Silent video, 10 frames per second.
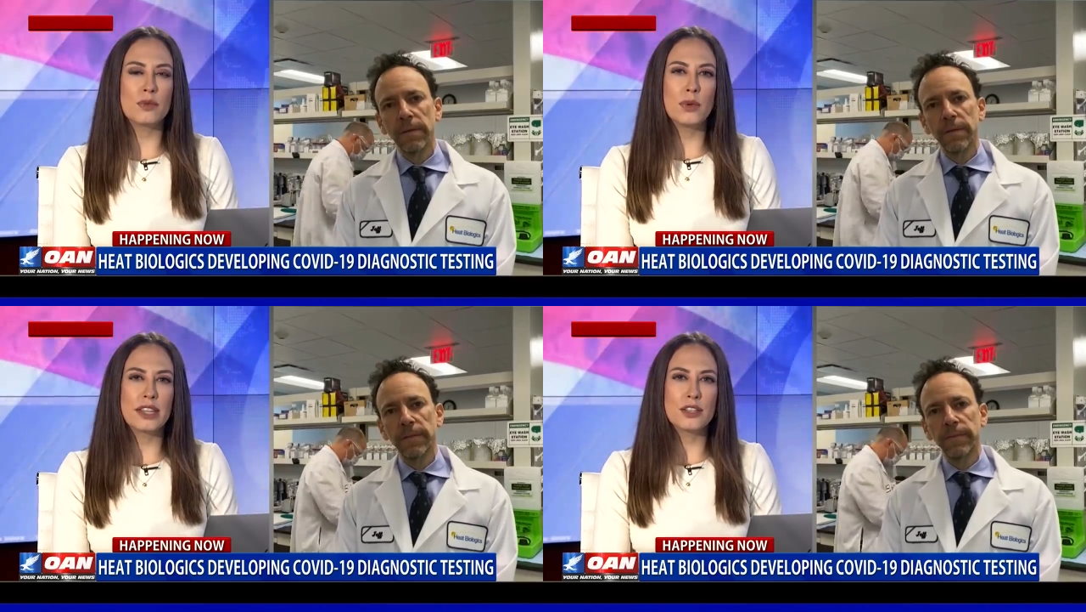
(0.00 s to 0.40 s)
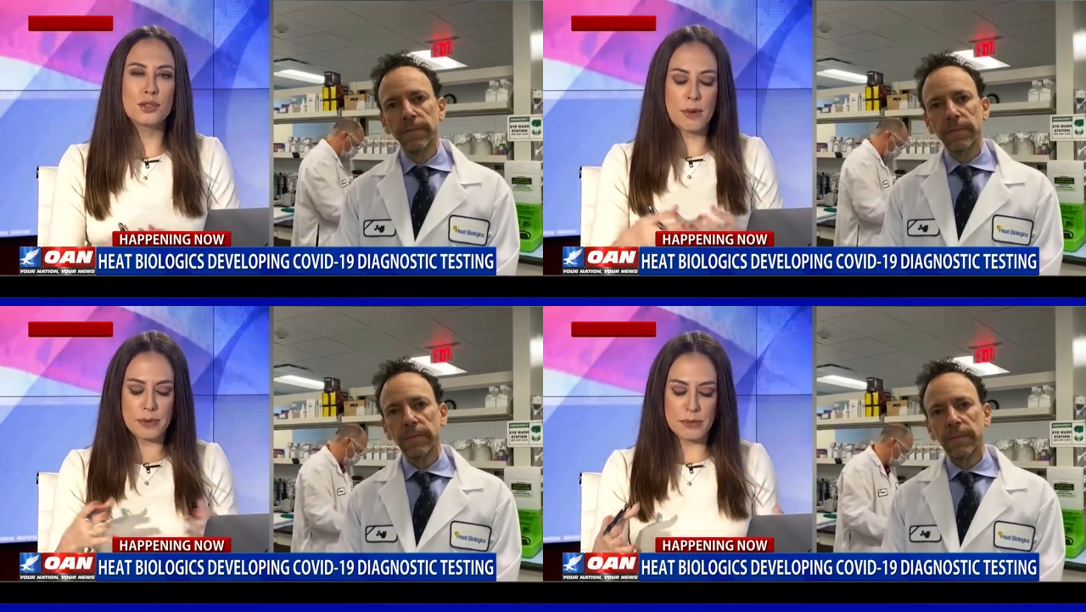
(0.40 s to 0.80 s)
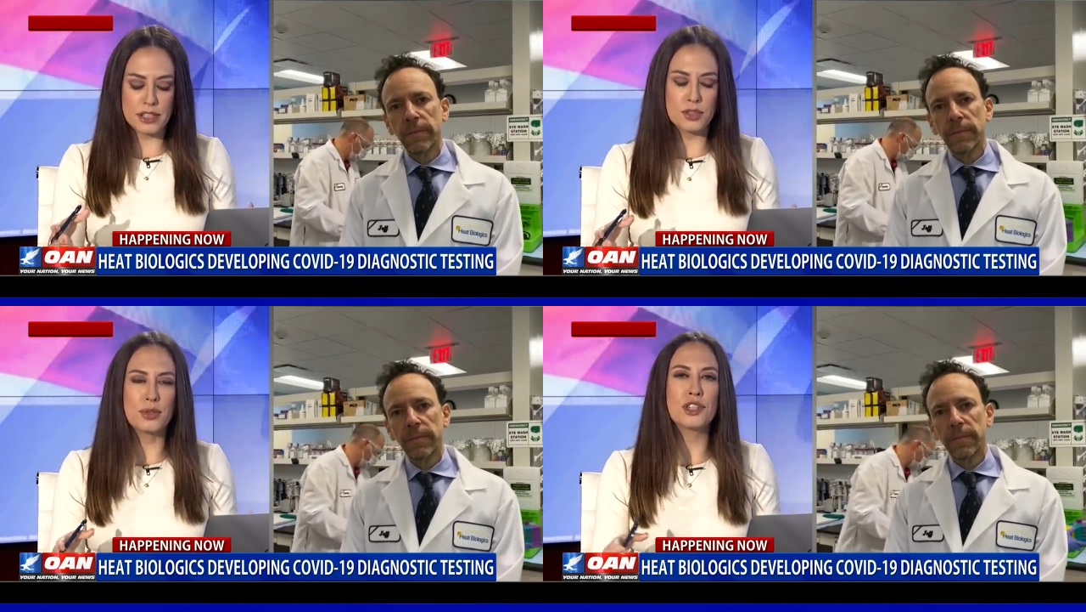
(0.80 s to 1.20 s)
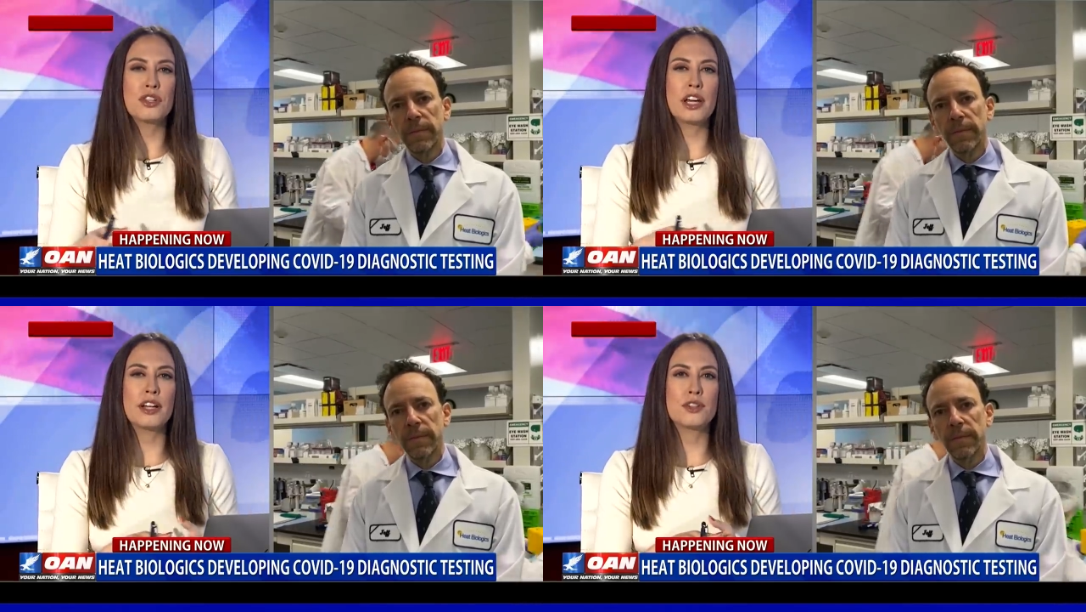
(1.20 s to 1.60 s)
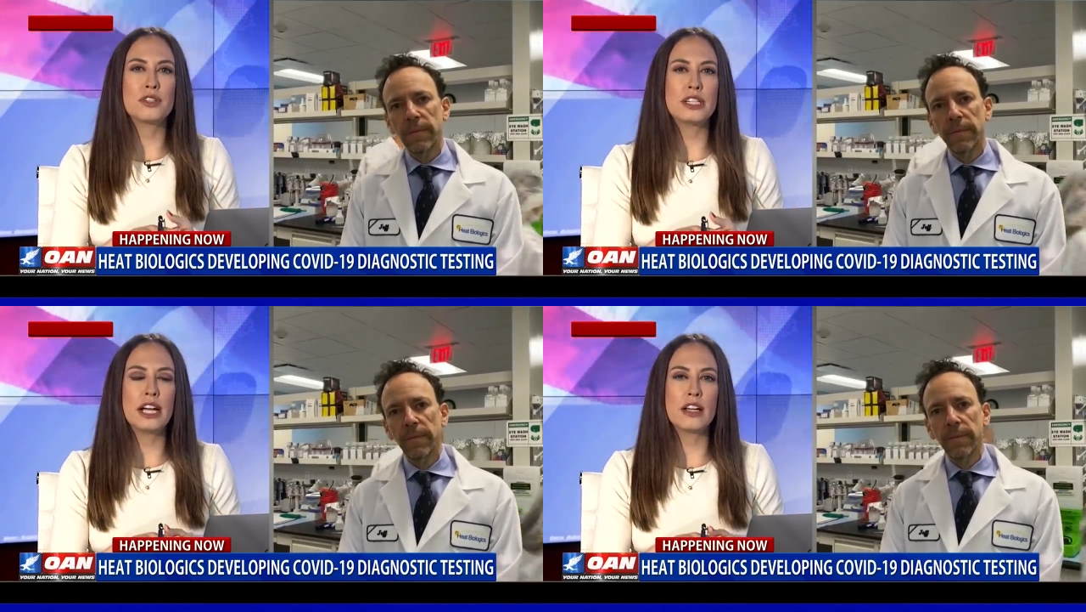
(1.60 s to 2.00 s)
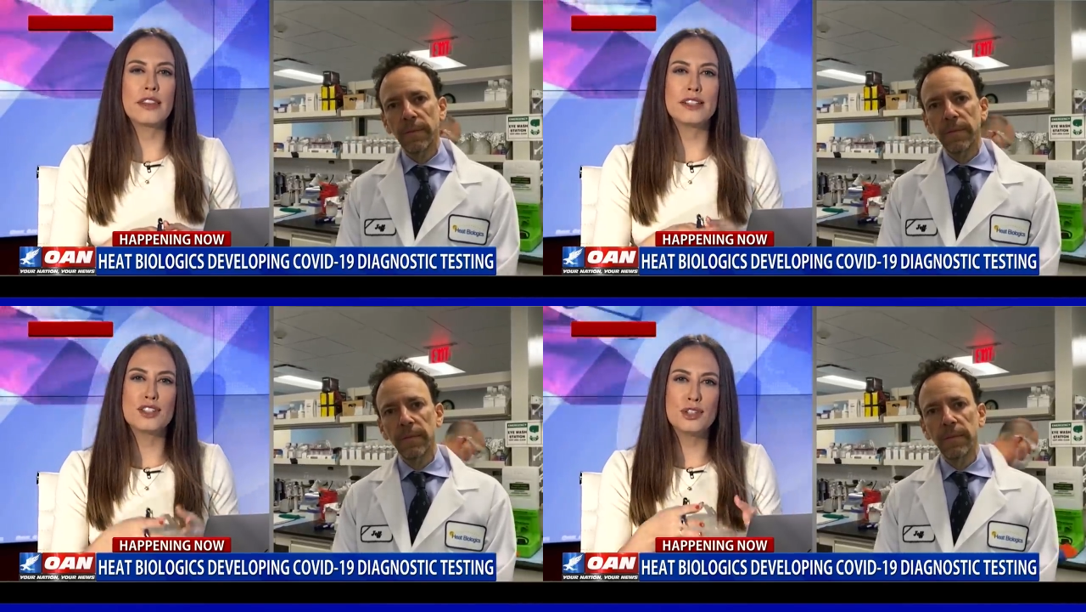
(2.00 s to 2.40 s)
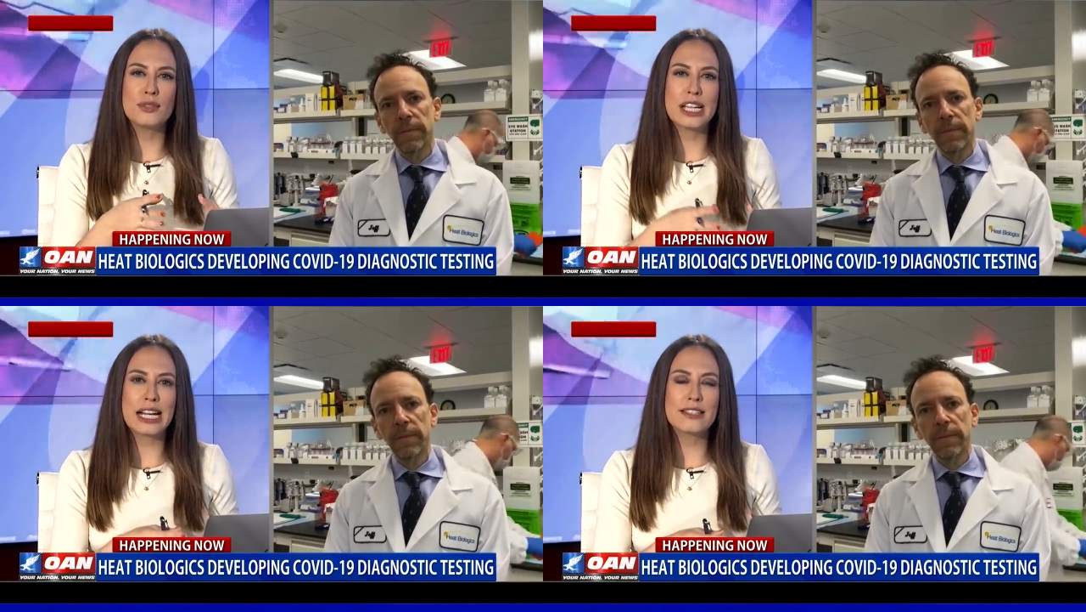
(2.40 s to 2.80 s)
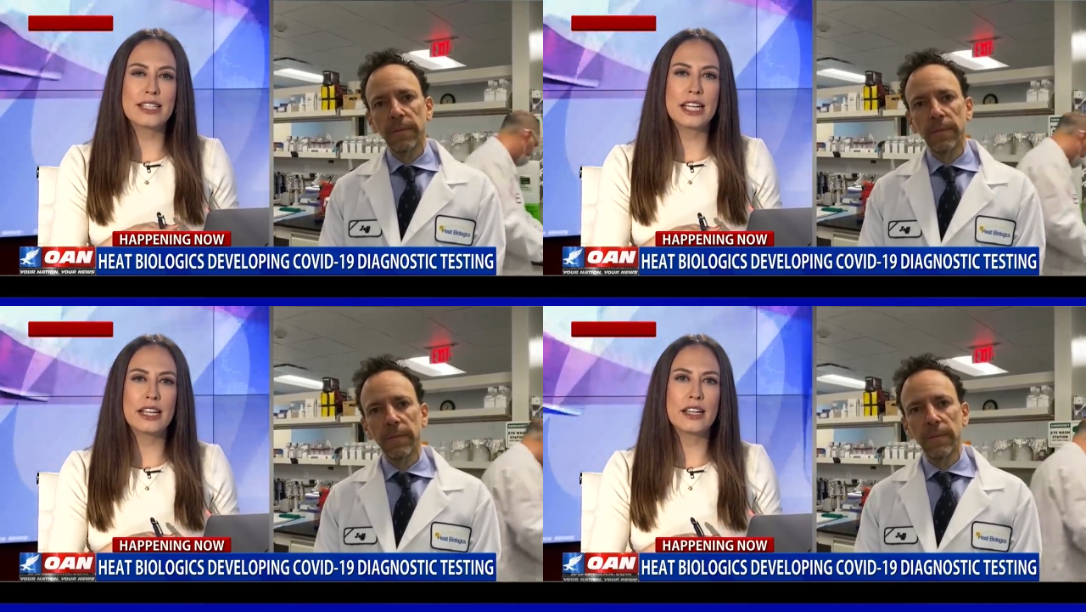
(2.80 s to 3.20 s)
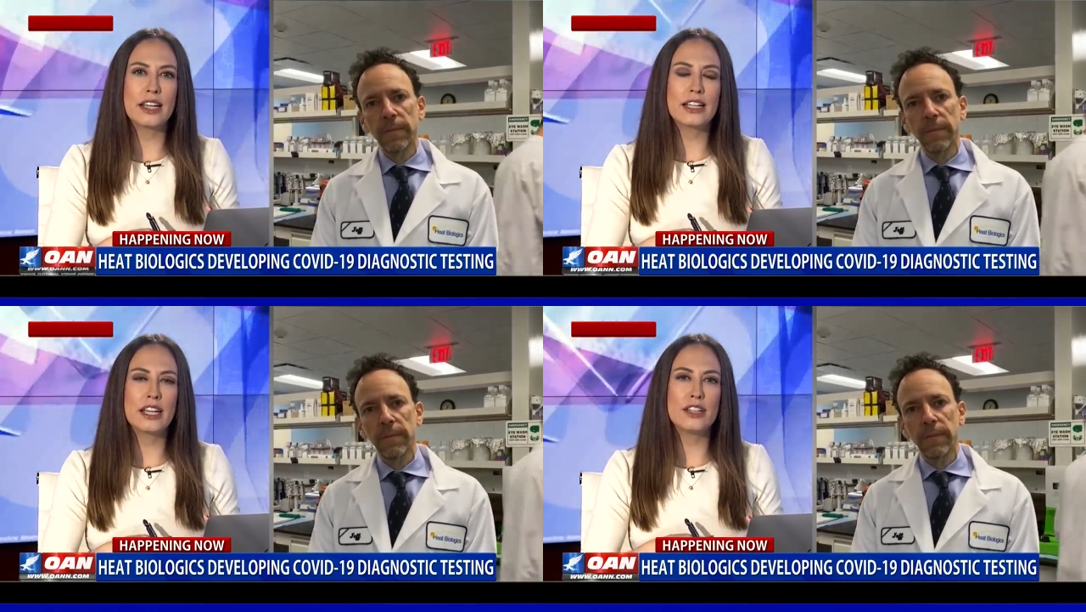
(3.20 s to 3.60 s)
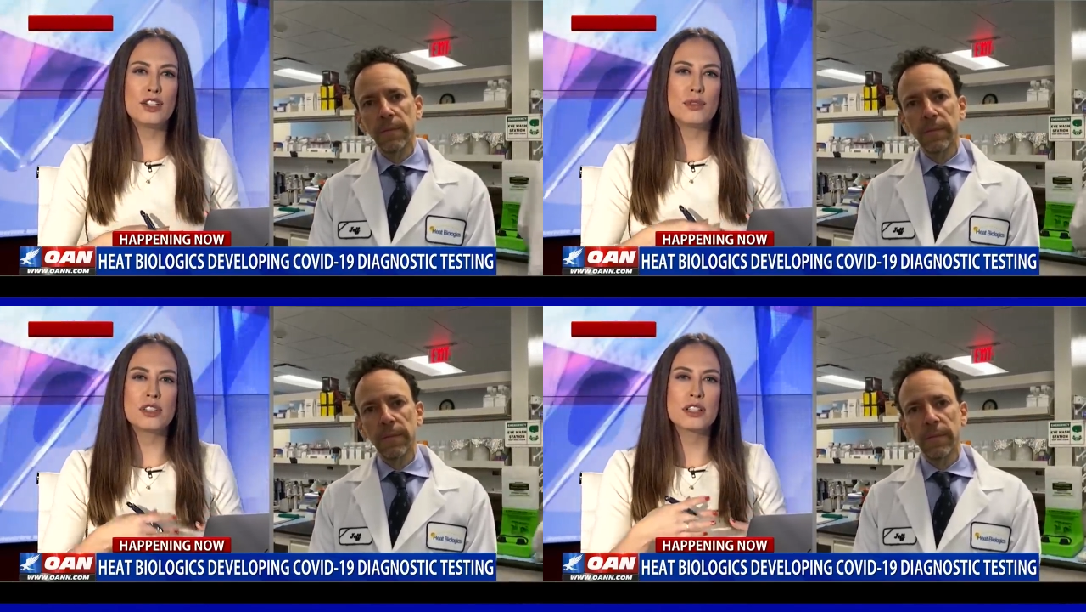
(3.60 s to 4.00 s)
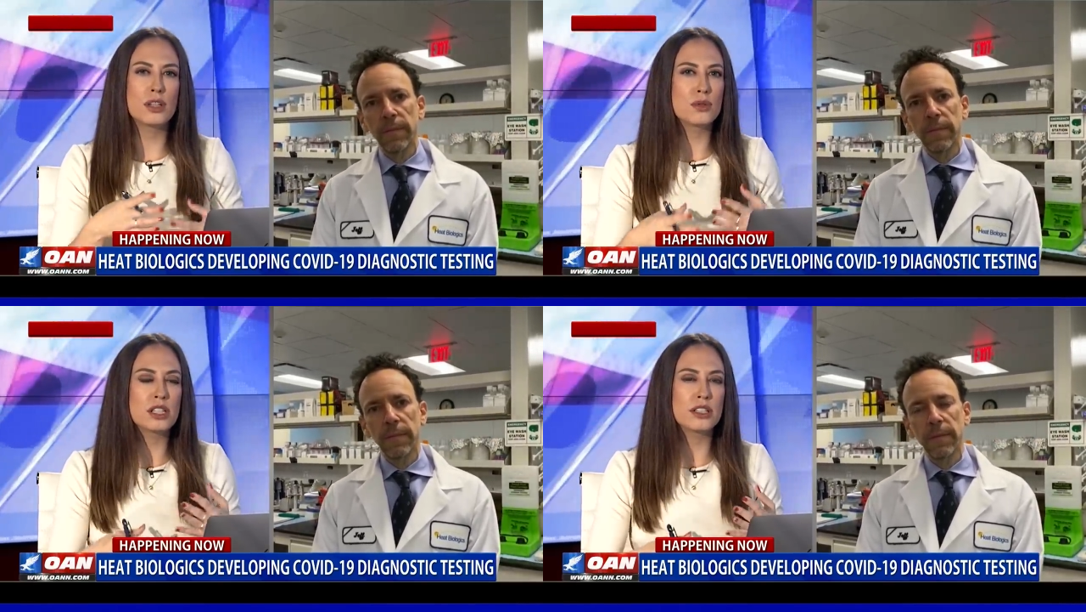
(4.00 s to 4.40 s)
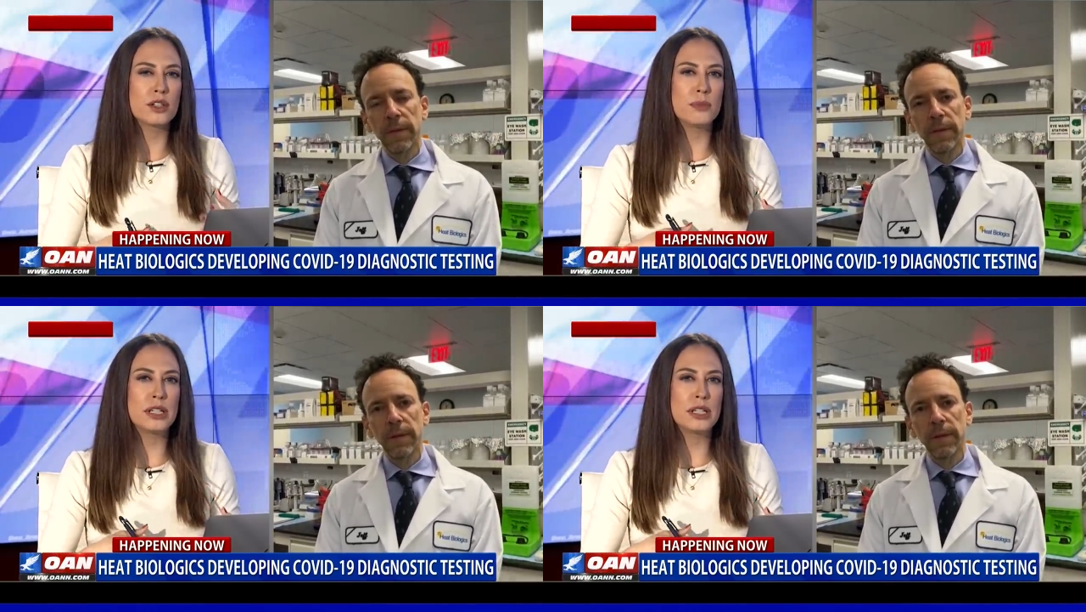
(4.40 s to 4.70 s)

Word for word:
Speaker 1: with the Trump administration, I understand, on this new testing. Can you disclose a little bit